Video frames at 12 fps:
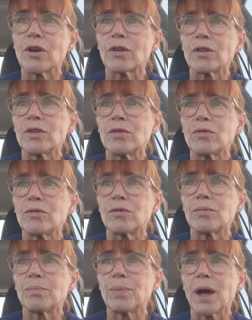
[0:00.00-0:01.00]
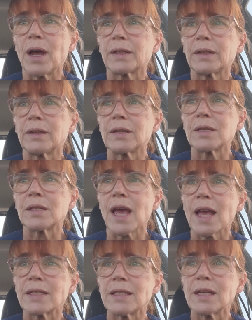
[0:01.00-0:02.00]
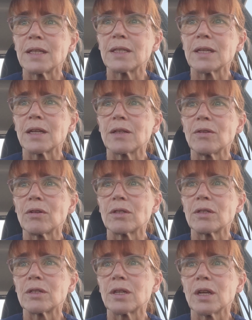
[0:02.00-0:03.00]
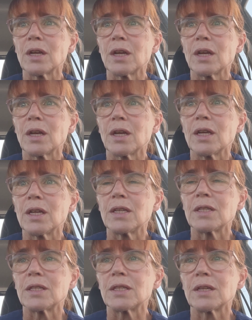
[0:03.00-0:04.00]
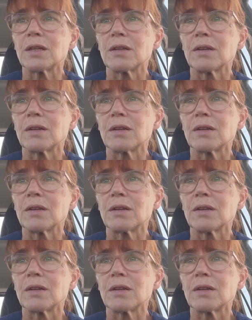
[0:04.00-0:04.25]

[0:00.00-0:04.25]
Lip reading: on your partner's assets and not his